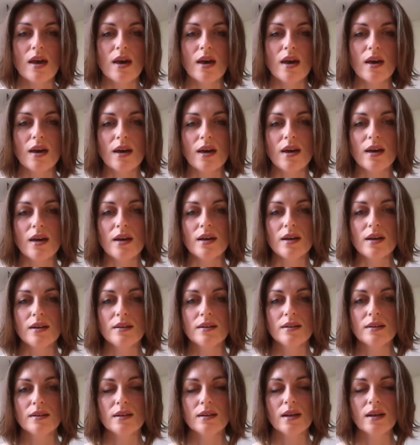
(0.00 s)

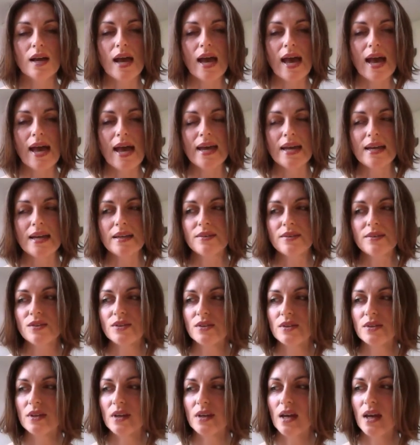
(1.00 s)

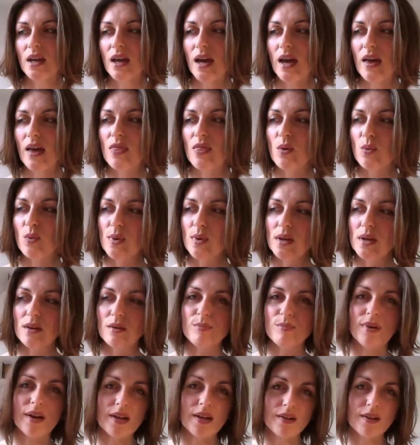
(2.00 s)
And the real
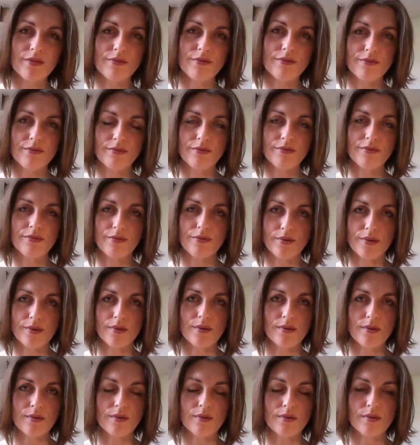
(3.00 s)

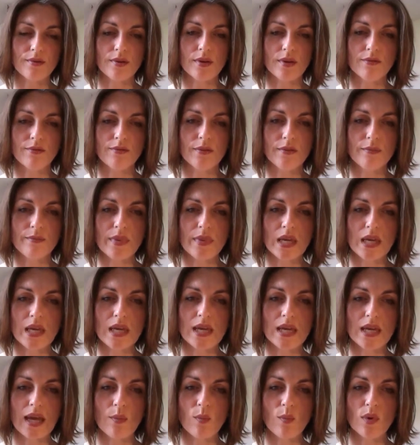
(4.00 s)
breakthrough for
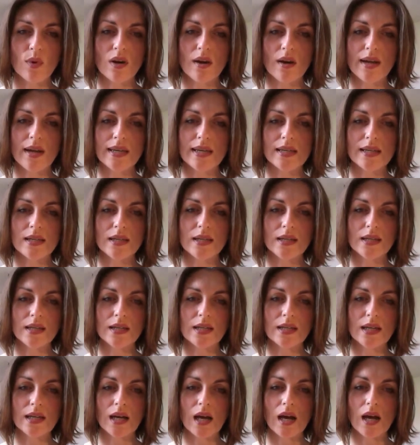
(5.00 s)
me came when I
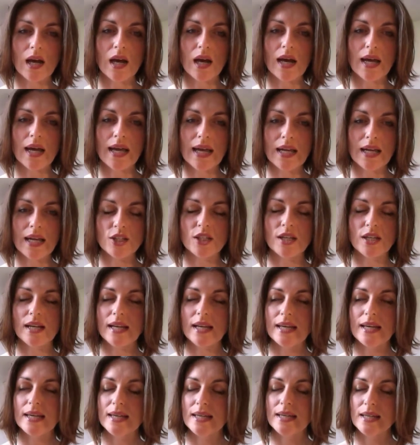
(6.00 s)

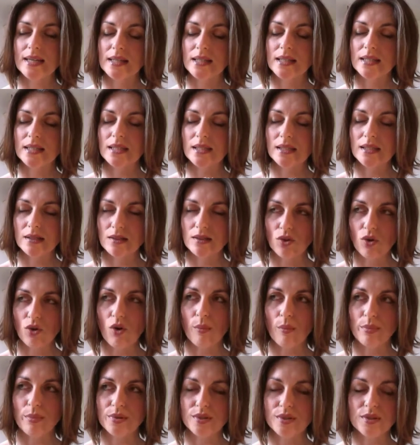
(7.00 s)
actually
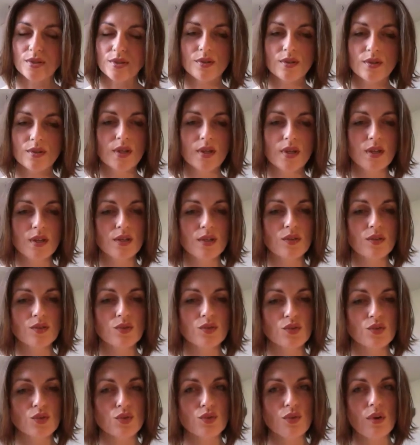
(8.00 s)
stopped
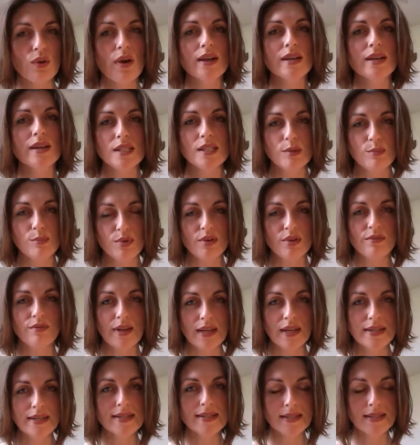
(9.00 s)
trying to
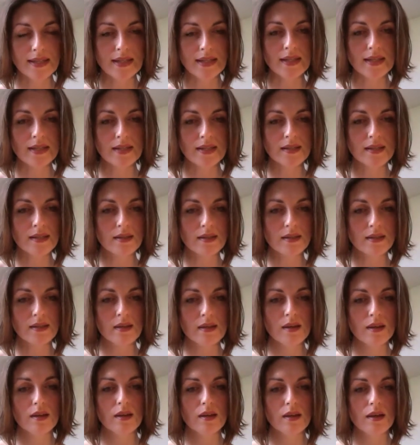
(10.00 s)
prevent it,
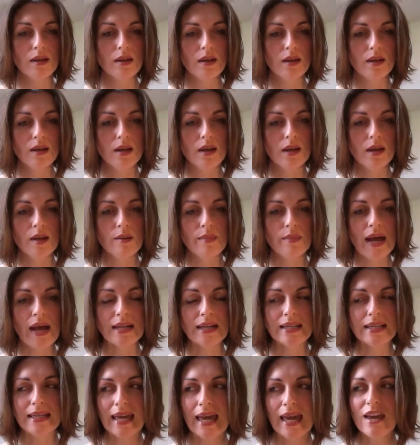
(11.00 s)

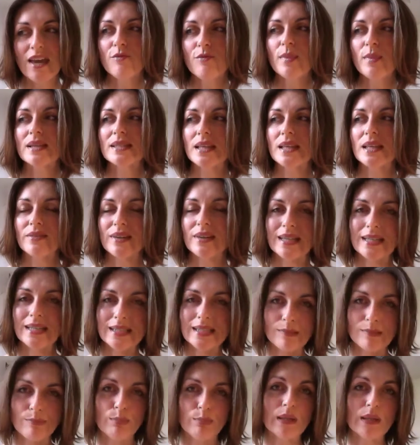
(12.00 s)
and gave myself
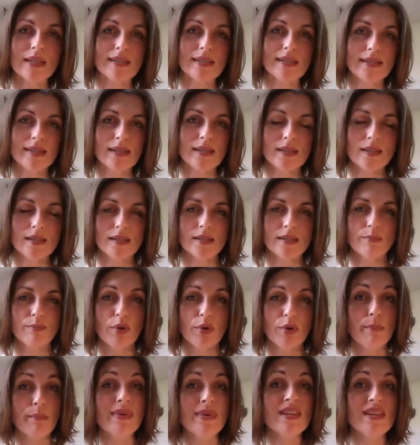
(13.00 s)
explicit
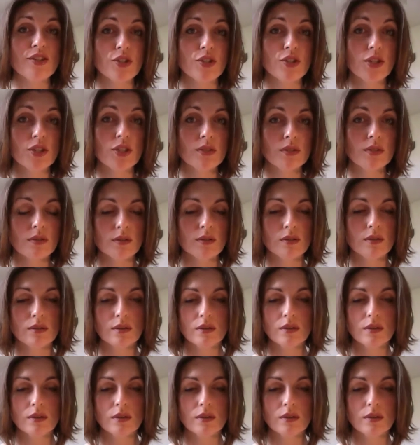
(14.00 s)
permission